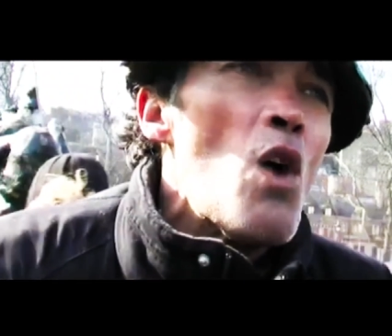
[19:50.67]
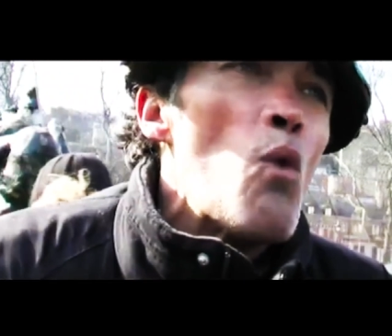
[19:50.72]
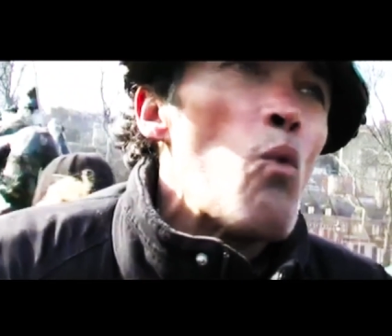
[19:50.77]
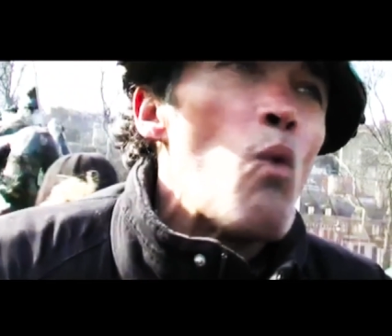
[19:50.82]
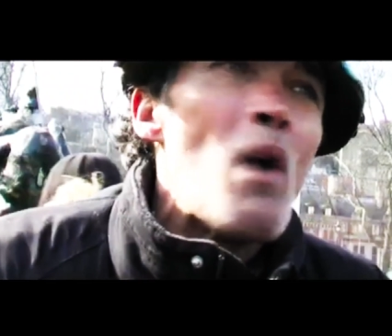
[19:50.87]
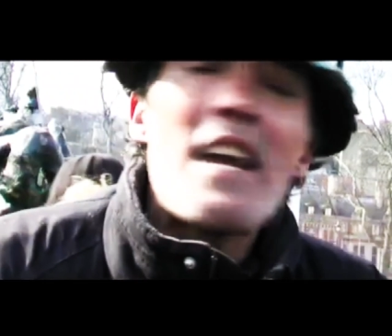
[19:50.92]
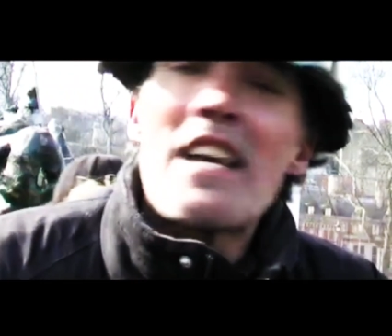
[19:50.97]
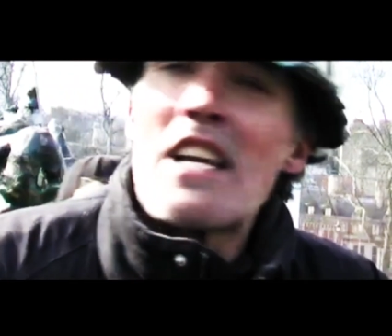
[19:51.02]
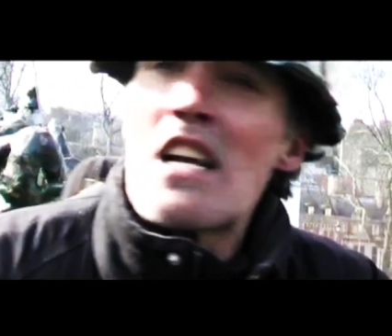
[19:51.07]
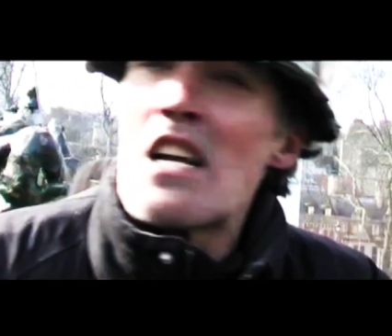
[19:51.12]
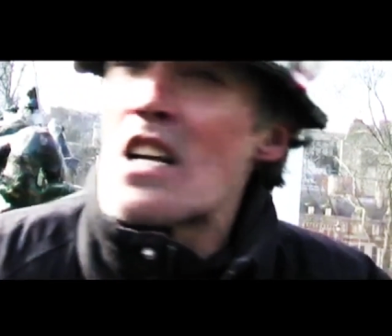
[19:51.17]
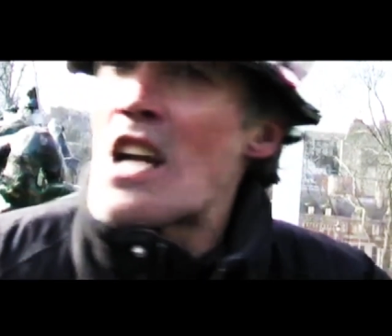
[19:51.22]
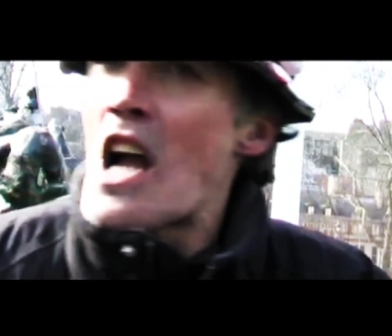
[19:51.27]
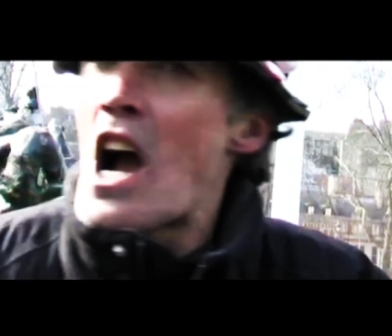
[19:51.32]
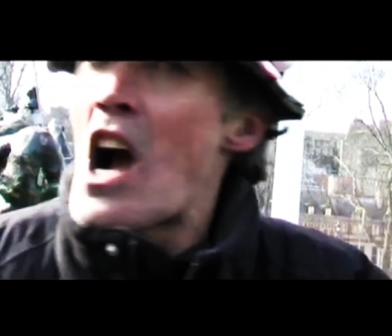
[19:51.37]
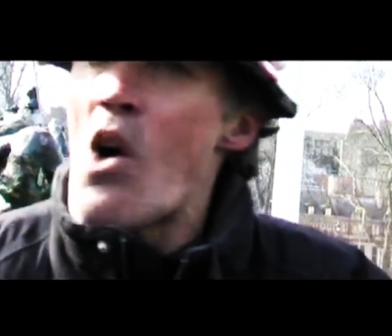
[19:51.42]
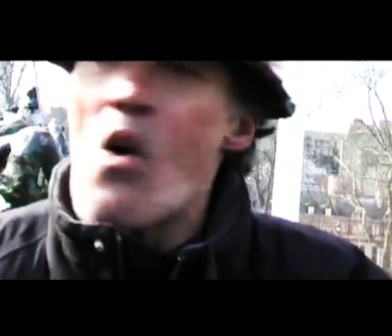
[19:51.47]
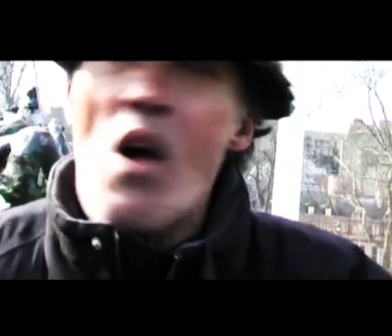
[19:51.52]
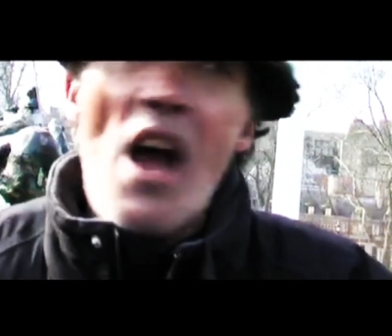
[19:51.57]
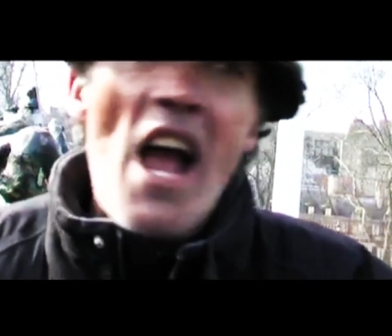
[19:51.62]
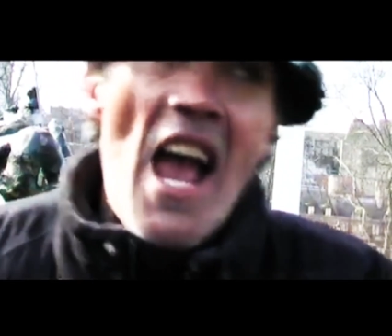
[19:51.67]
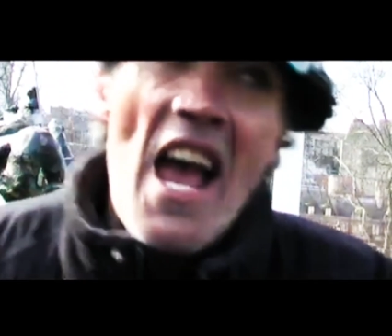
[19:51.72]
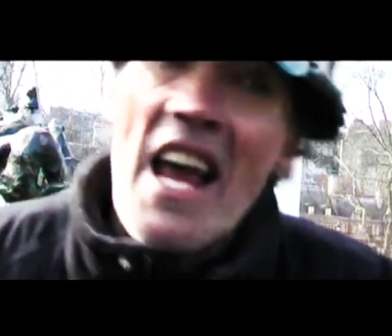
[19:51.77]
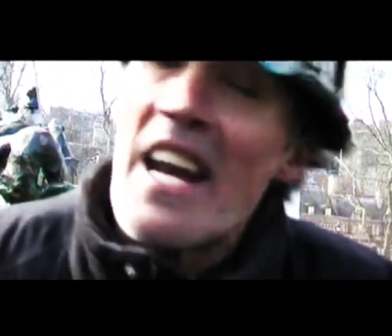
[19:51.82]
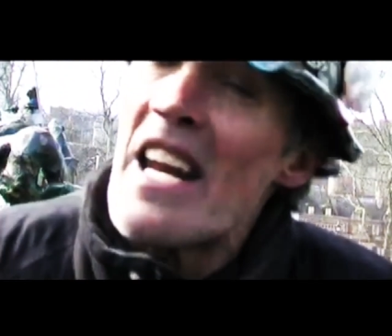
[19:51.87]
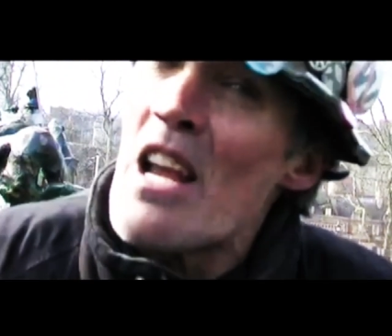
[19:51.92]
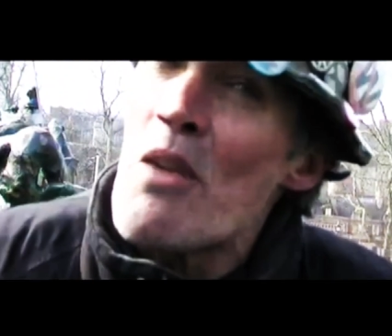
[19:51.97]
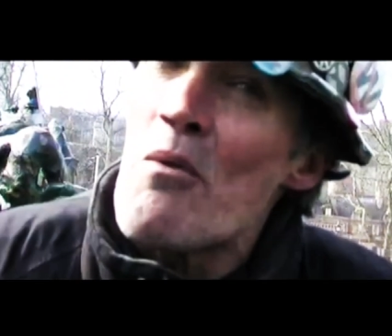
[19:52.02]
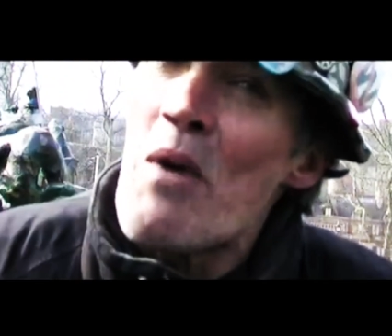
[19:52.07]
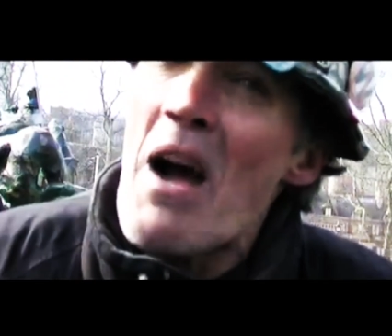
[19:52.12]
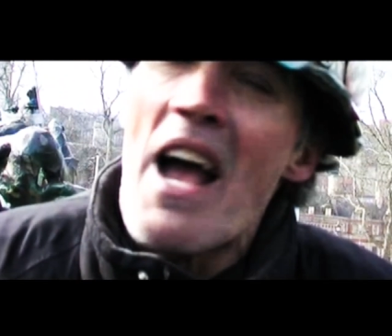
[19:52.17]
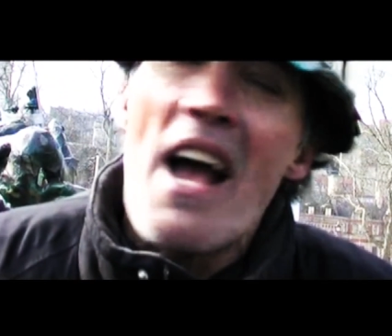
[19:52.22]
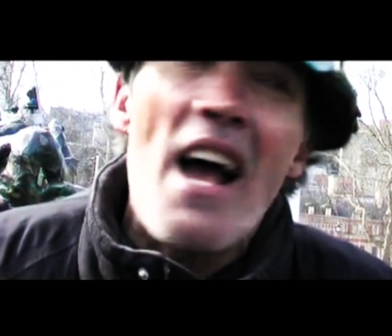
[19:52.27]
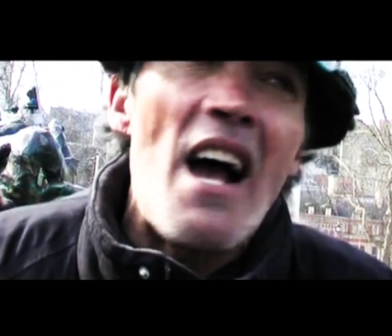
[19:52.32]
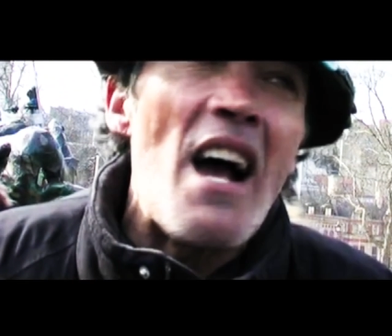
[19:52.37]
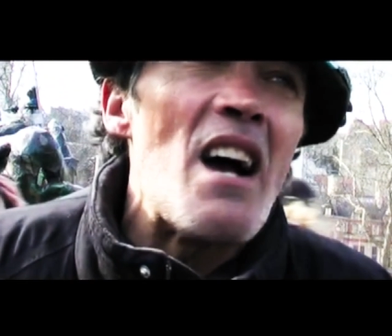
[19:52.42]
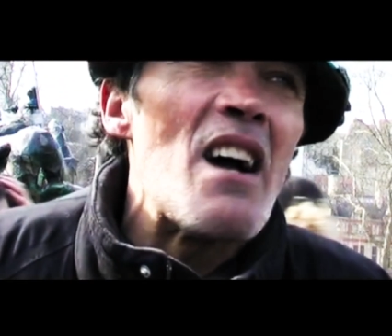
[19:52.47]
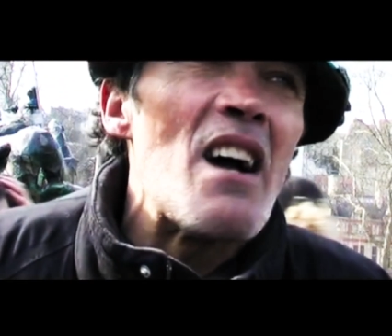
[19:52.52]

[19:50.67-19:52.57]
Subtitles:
We can go anywhere.